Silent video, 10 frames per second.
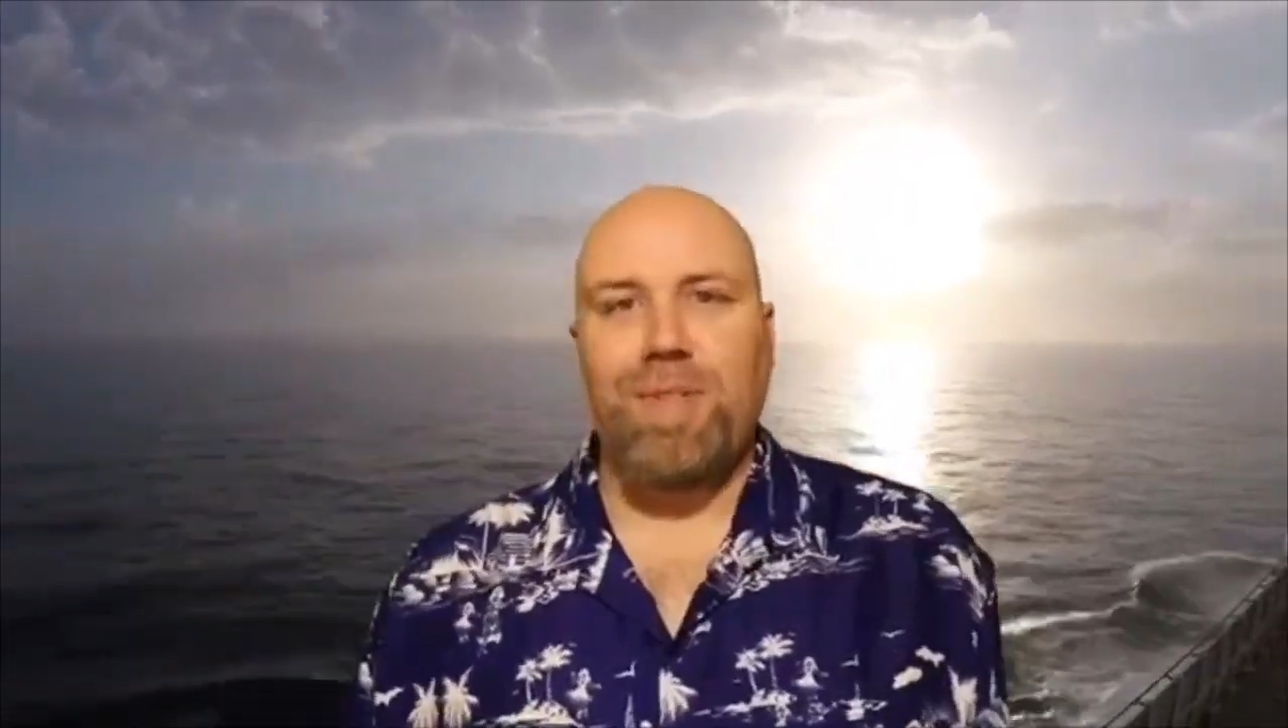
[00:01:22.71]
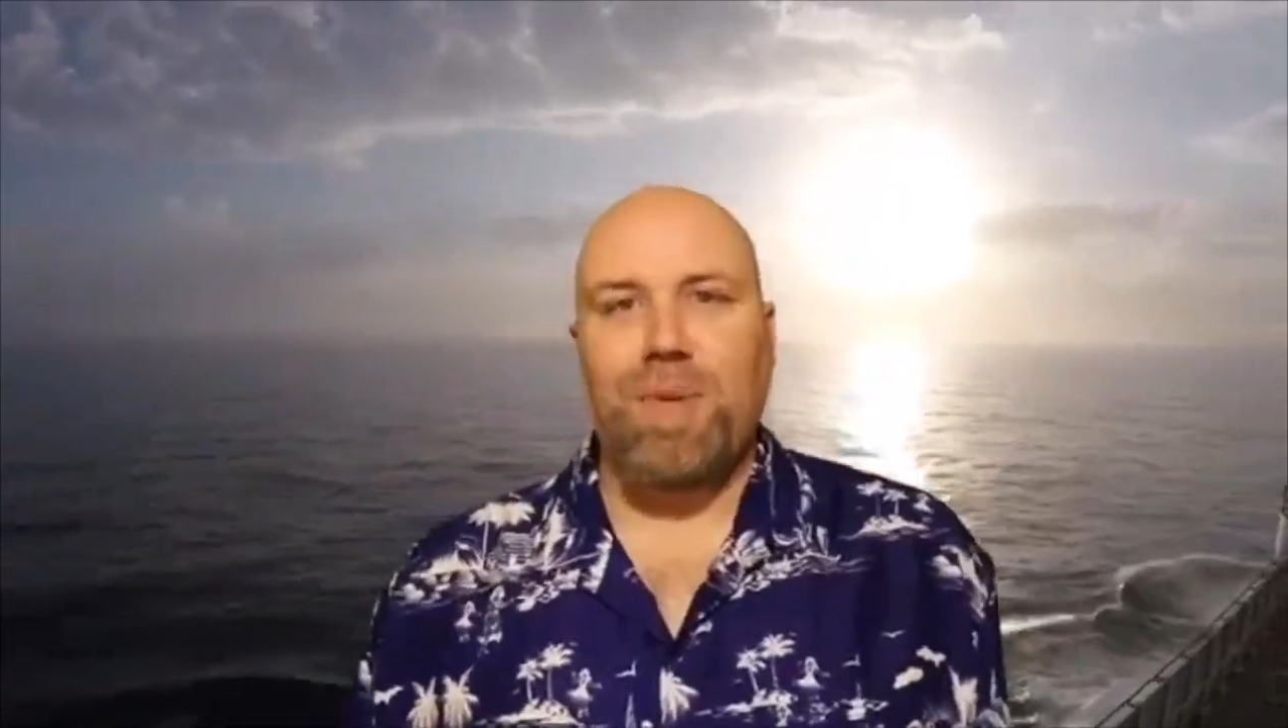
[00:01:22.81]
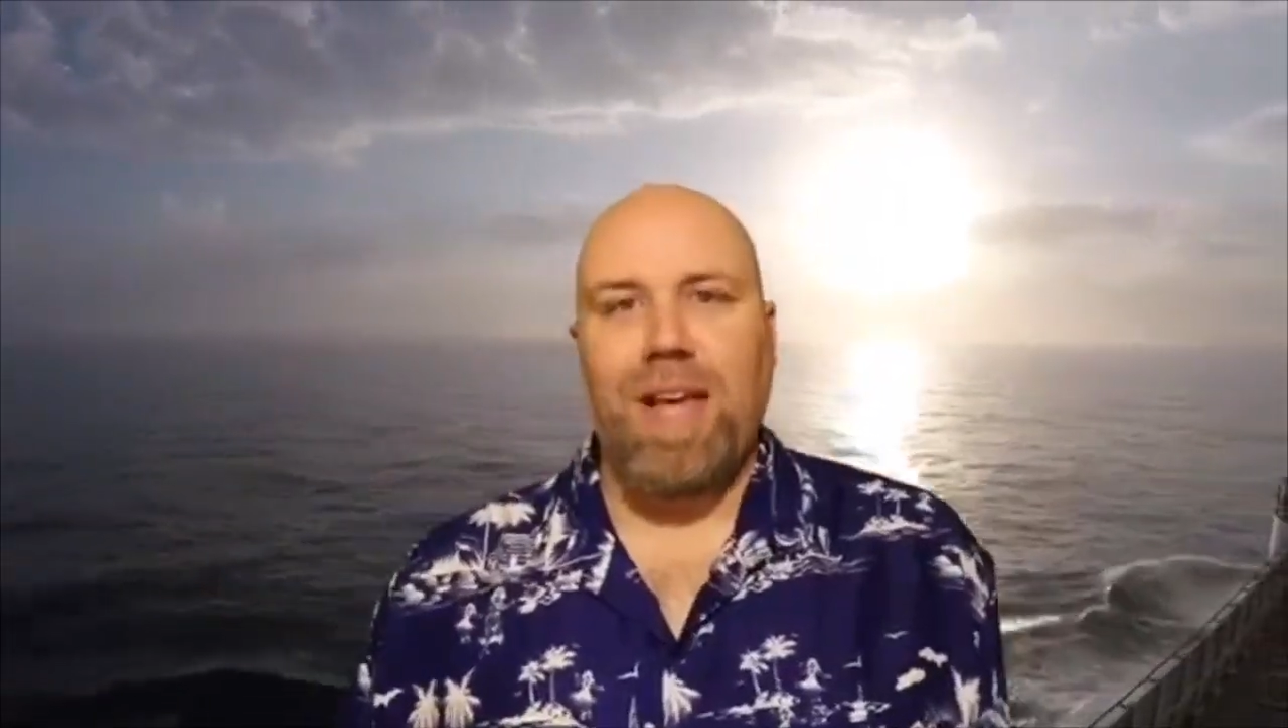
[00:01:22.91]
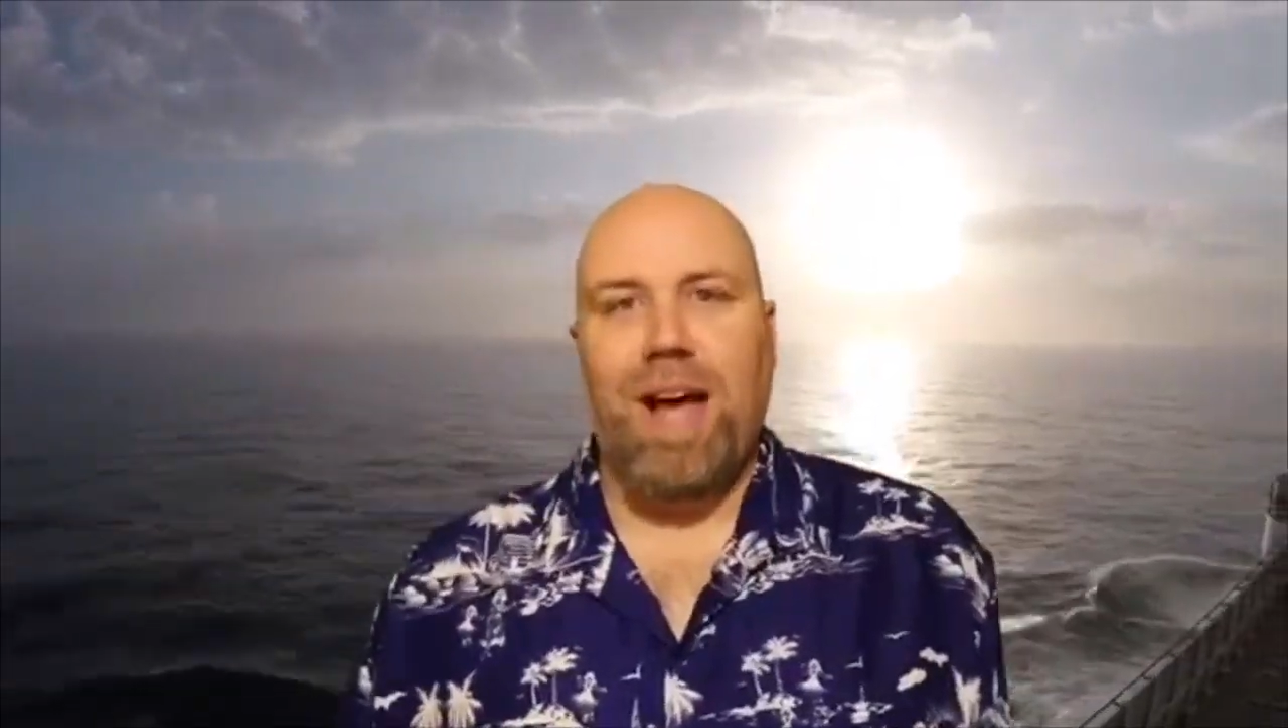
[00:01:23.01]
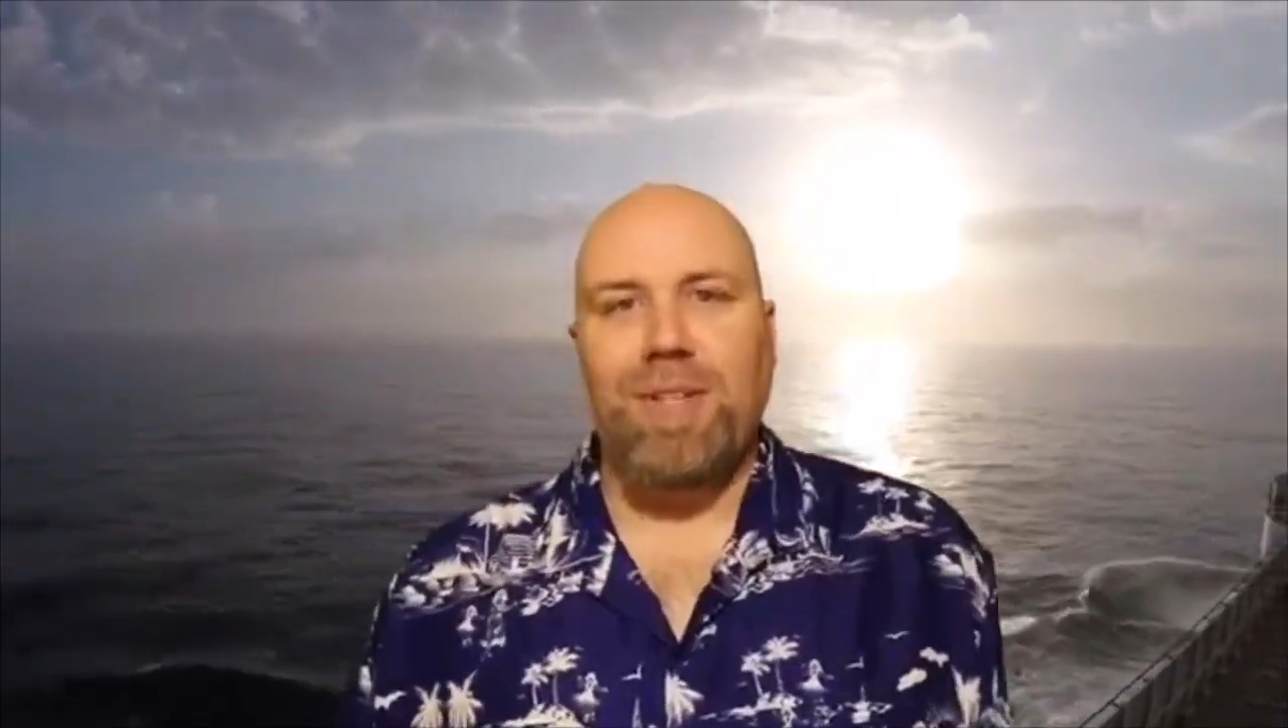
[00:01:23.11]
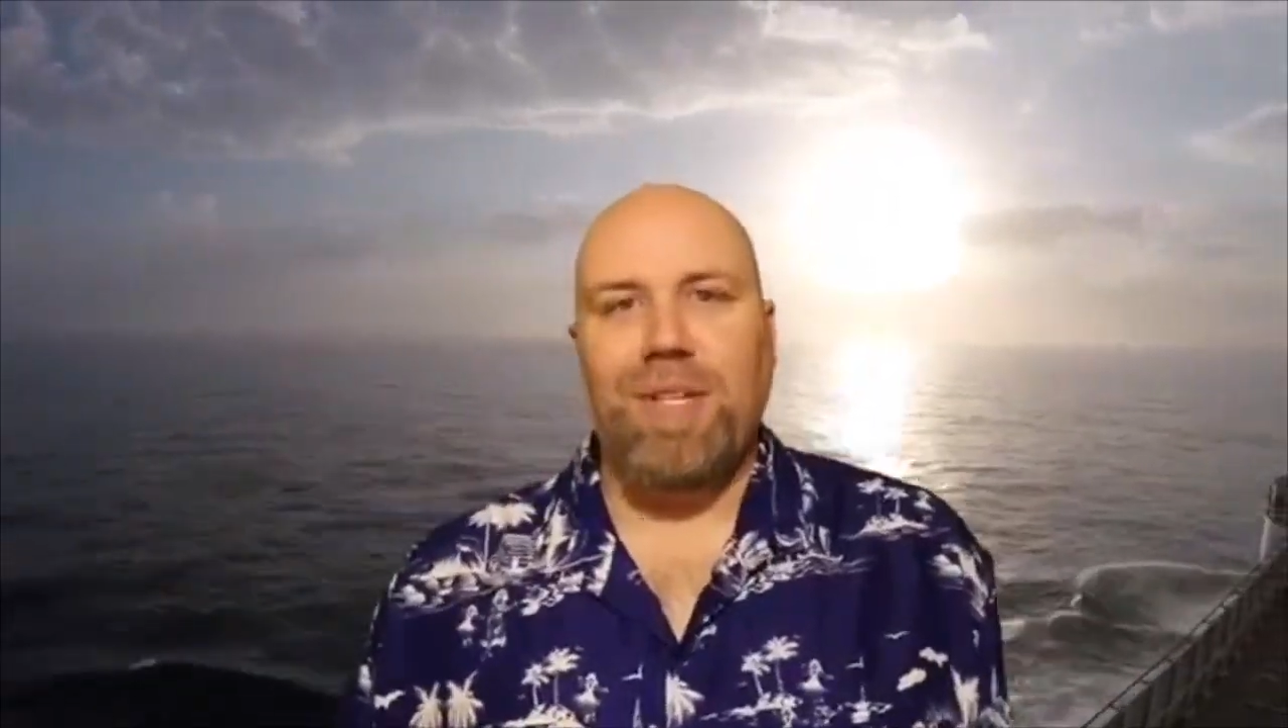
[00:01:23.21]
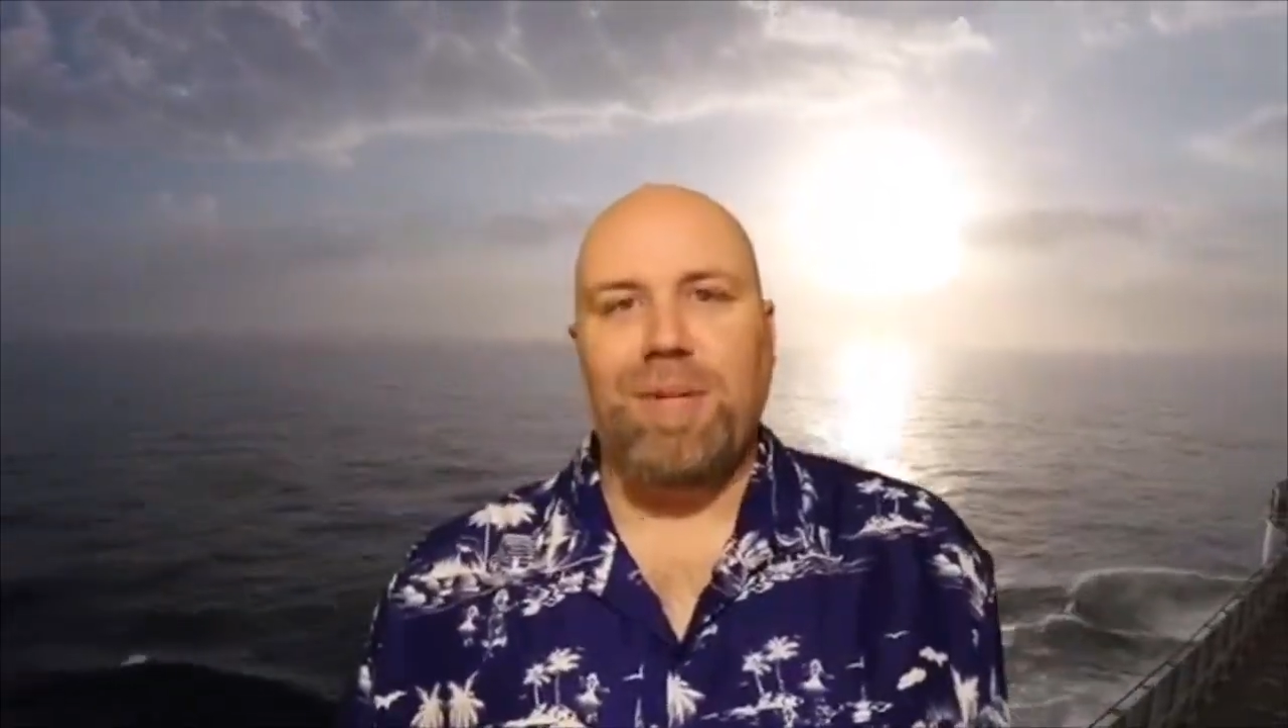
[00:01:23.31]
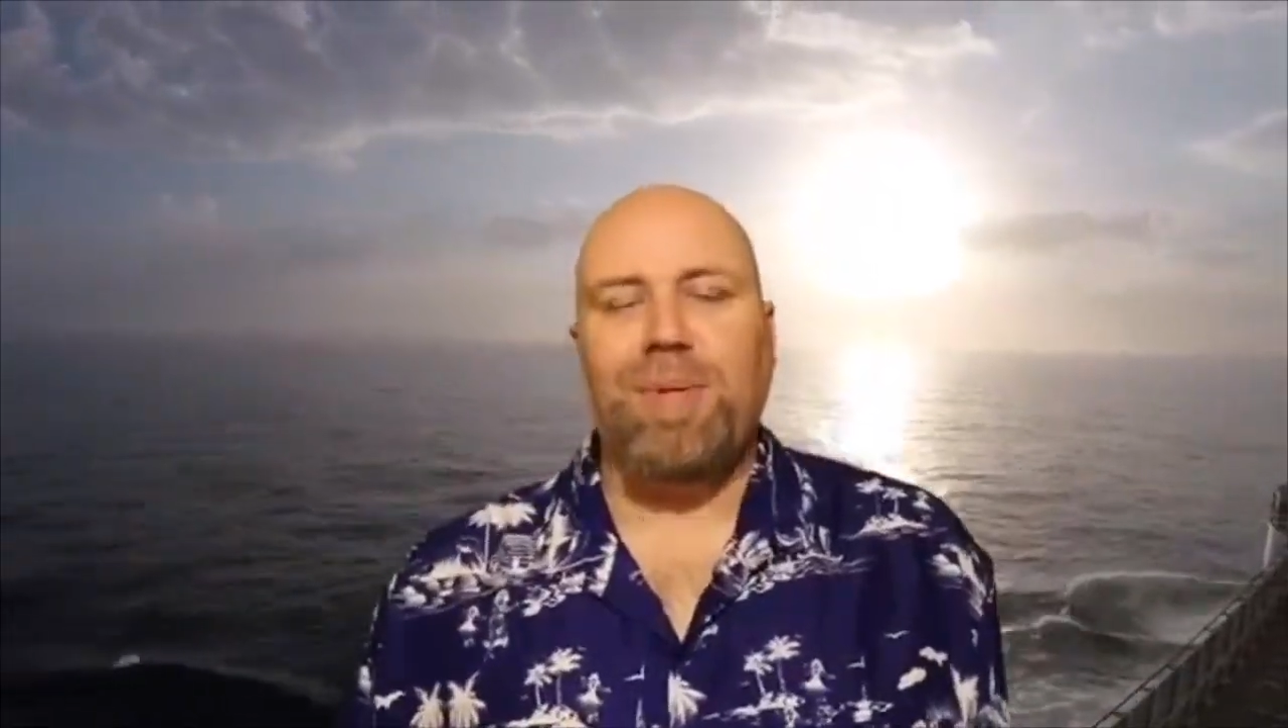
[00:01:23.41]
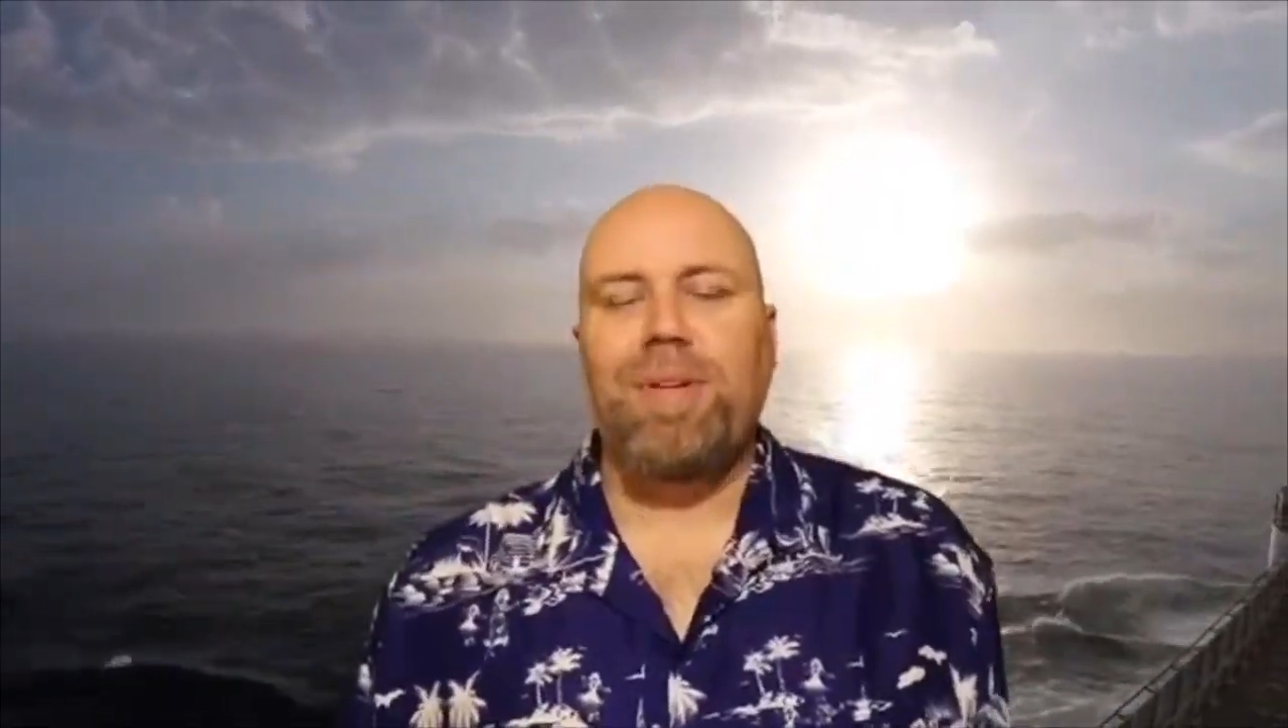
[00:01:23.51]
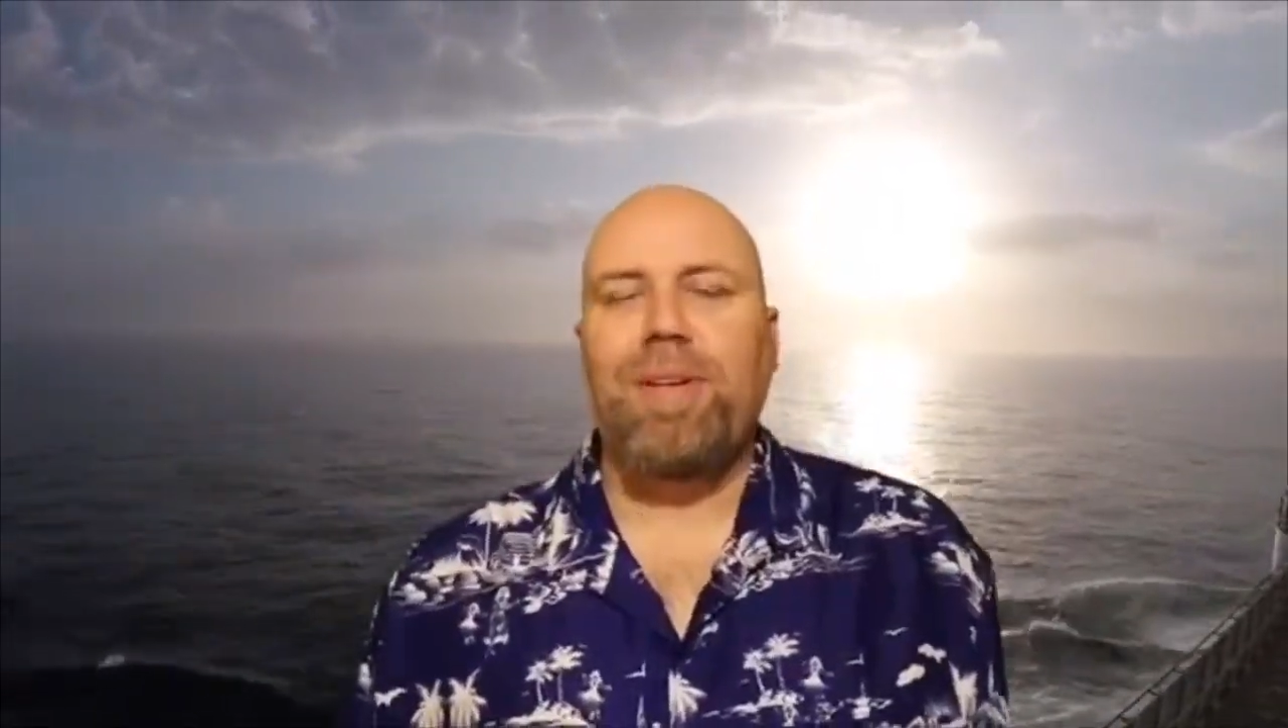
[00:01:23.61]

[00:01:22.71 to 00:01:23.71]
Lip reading: without you,